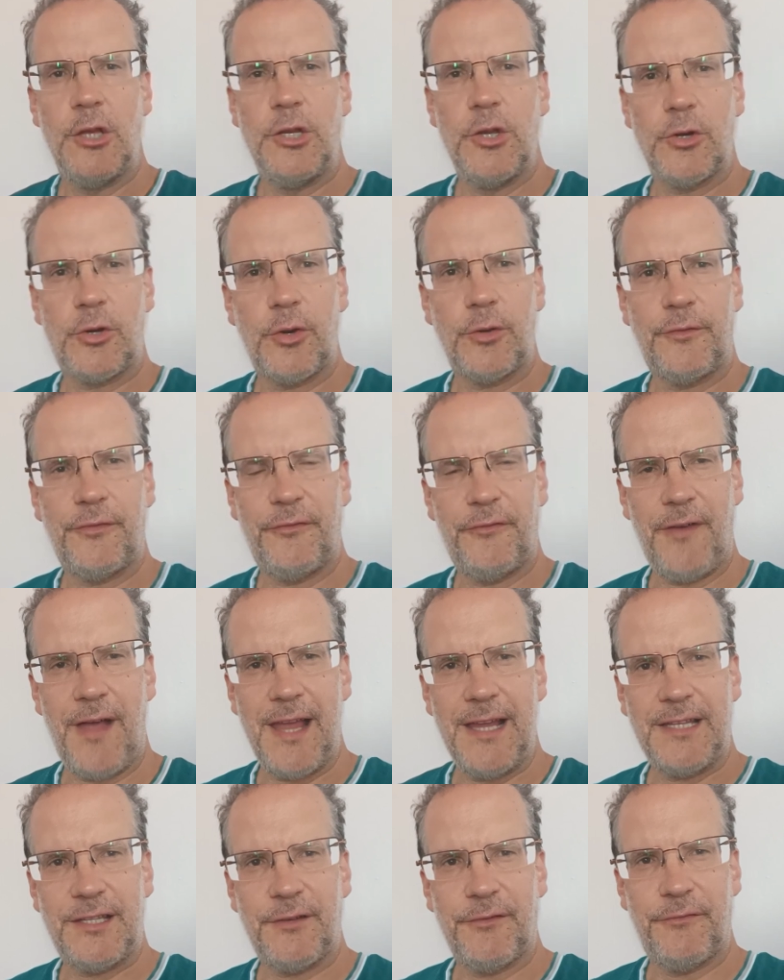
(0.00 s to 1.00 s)
You could
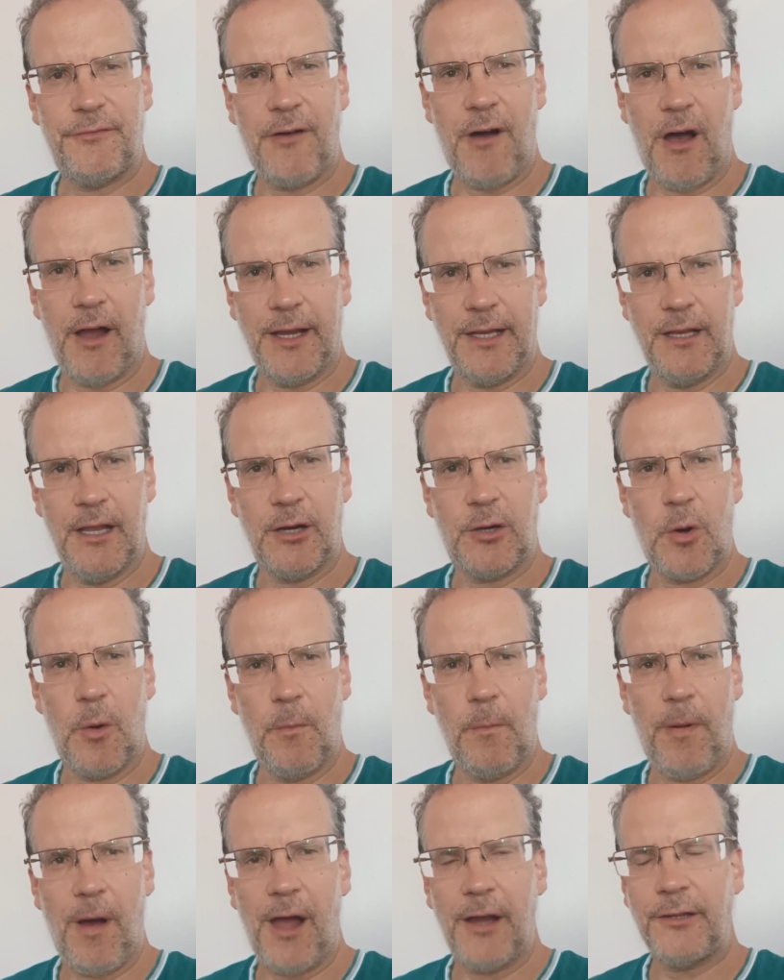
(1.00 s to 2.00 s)
face a fine, a
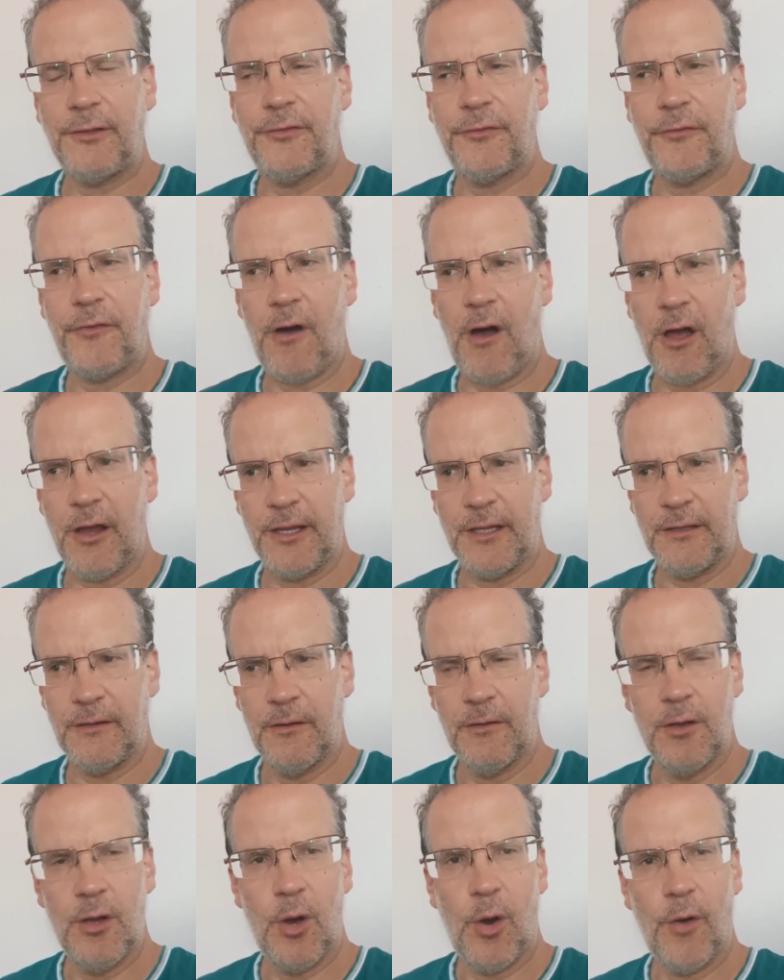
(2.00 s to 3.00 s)
combined fine
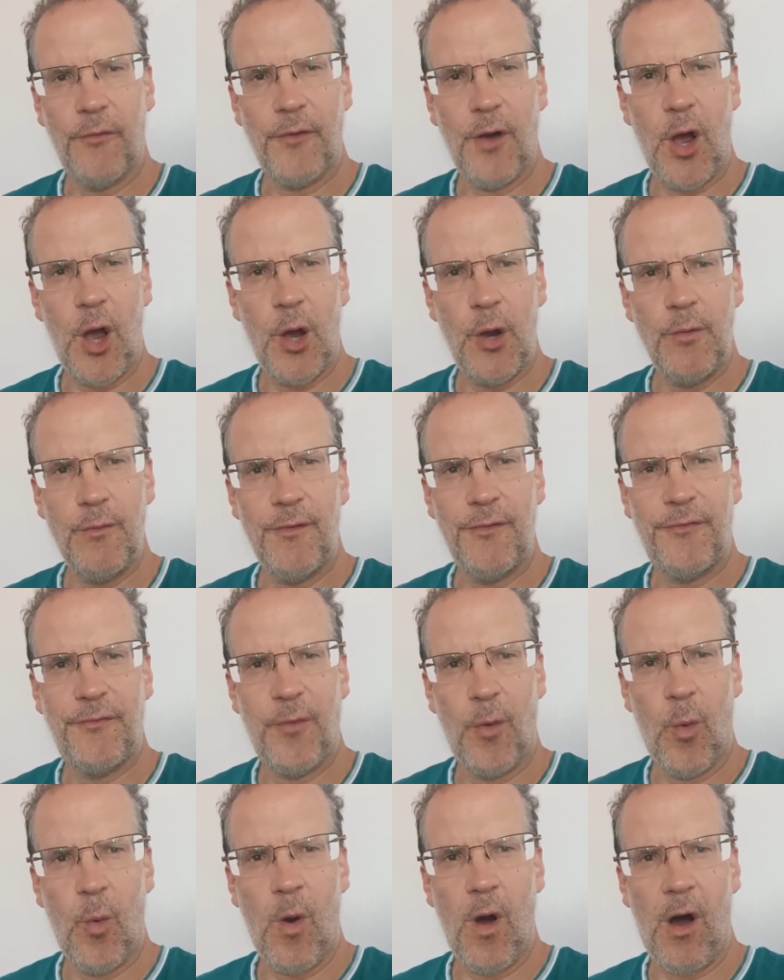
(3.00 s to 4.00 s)
of over
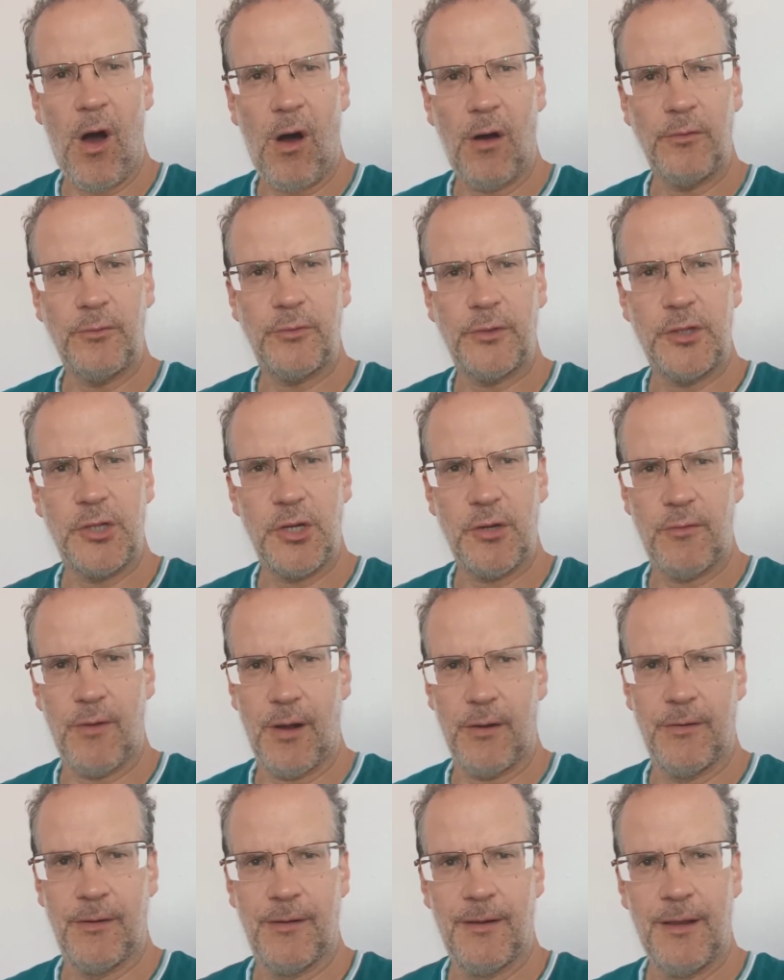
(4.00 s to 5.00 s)
400
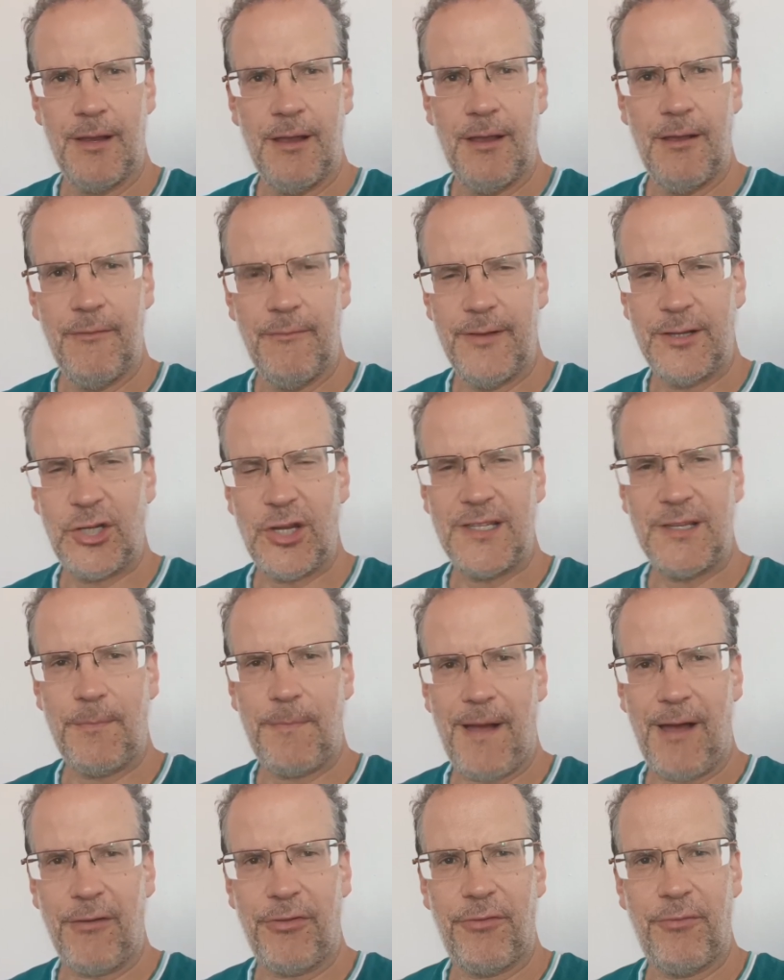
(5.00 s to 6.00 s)
euro, which is
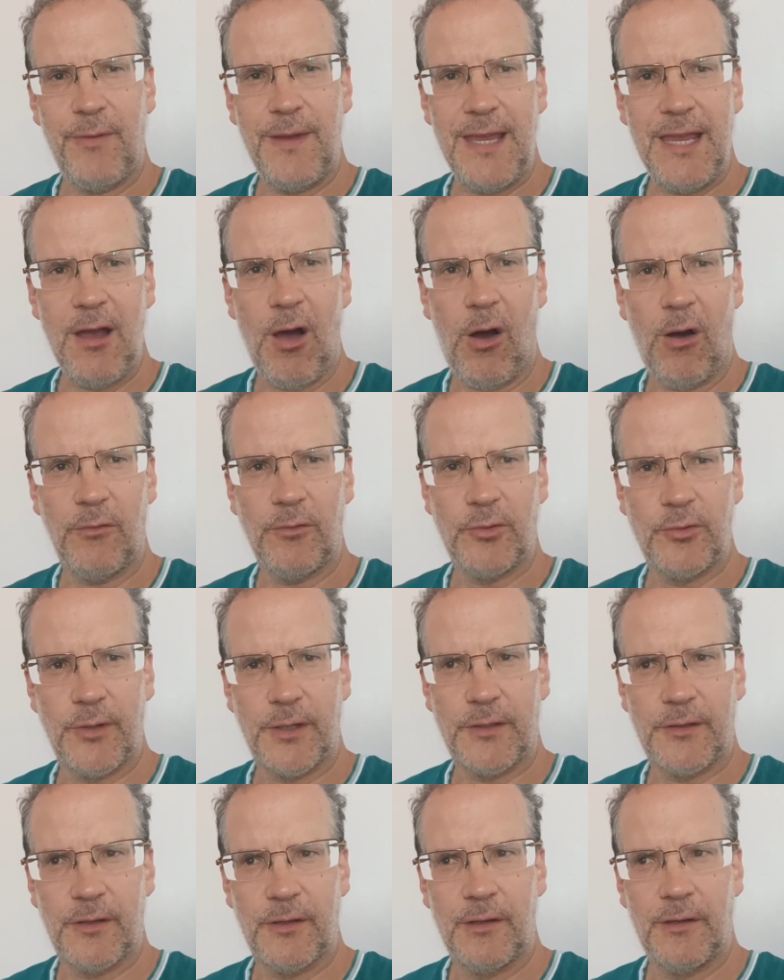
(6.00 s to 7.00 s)
about
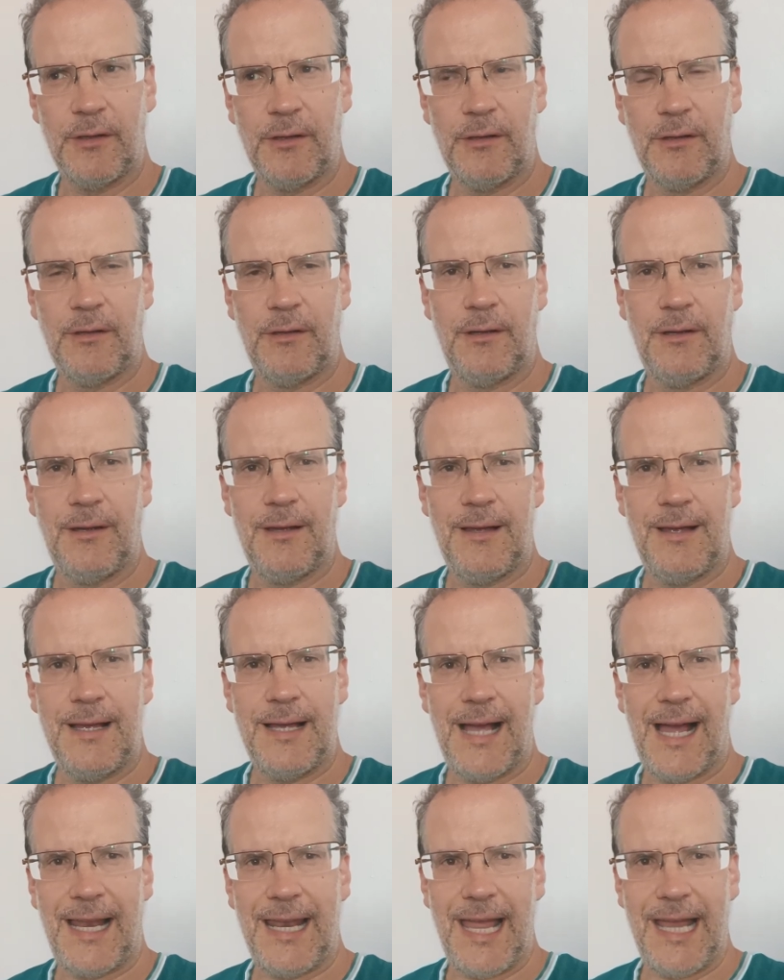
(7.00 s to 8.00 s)

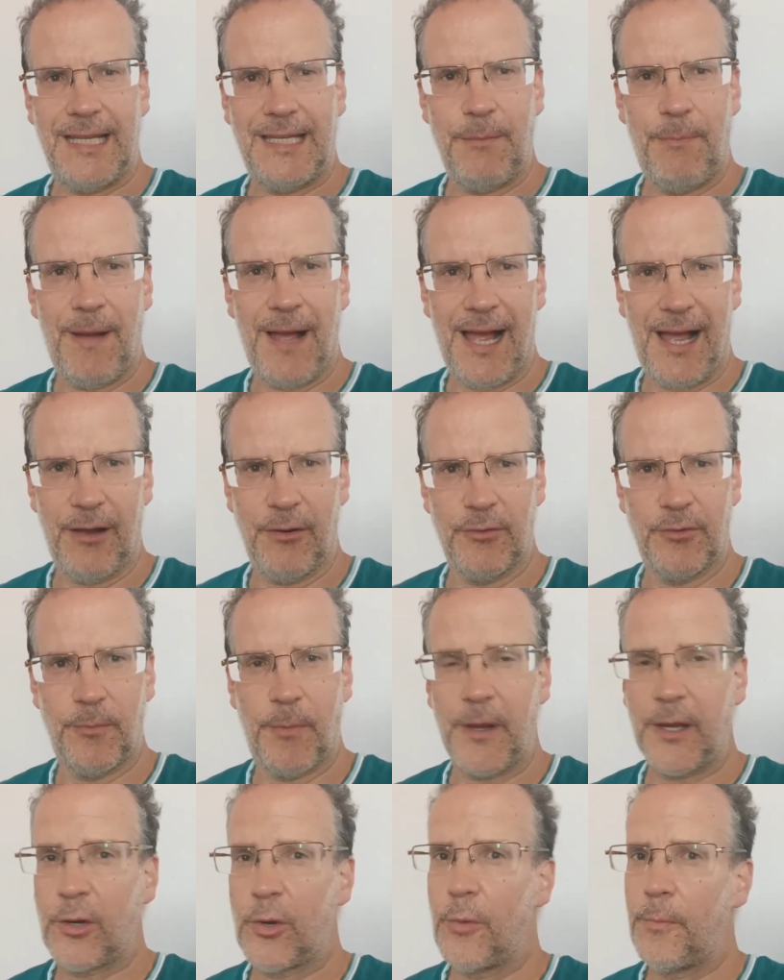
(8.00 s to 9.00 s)
380 pound,
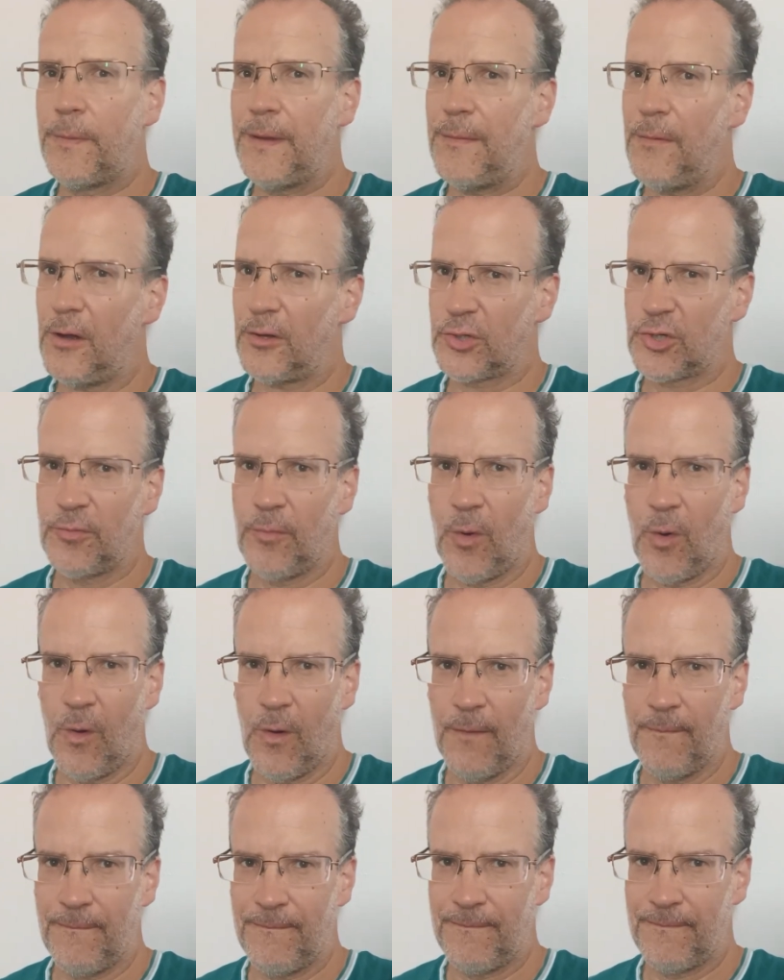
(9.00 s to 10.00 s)
but it could be much
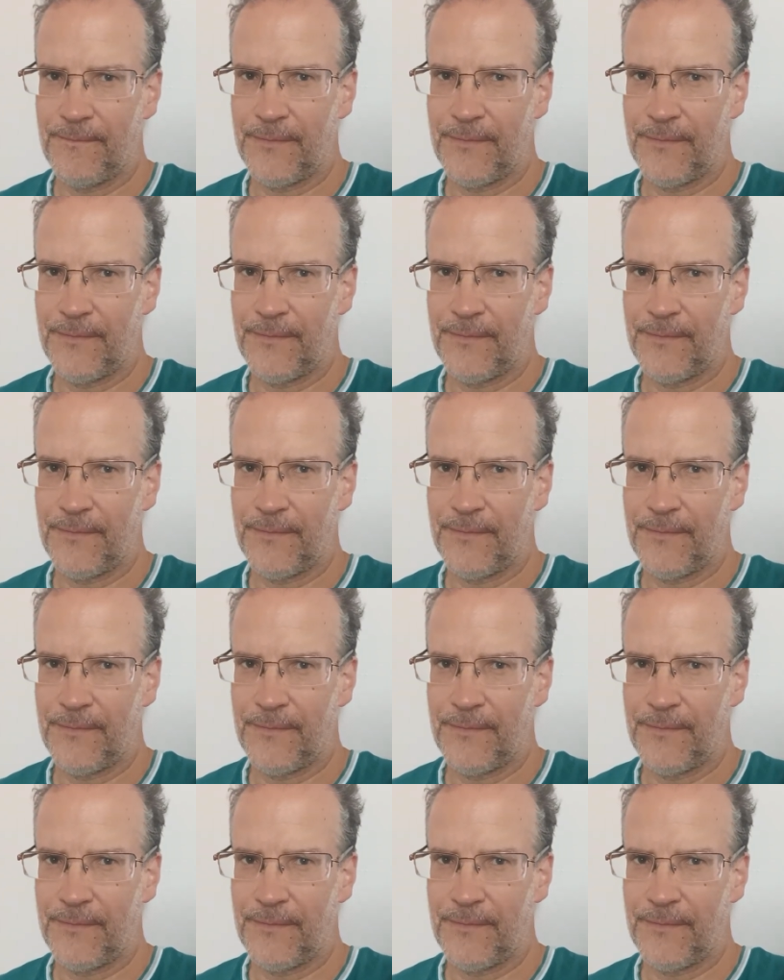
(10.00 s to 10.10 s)
more,